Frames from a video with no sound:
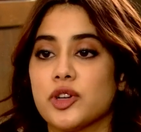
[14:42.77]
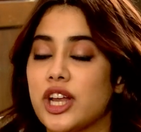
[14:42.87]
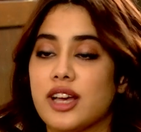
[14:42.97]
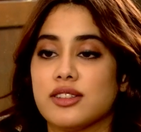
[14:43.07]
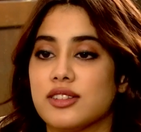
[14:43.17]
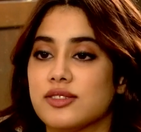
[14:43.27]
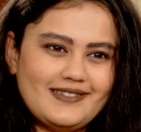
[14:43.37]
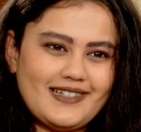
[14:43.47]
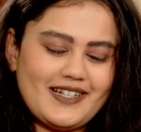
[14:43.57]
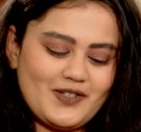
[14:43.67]
to death.
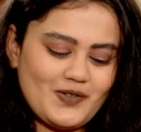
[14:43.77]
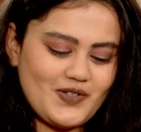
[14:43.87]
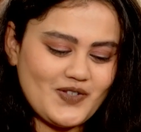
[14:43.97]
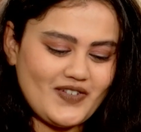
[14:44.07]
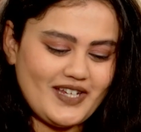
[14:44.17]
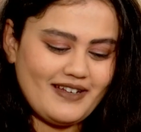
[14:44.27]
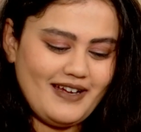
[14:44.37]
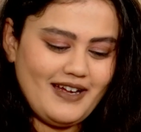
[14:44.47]
That's so sweet.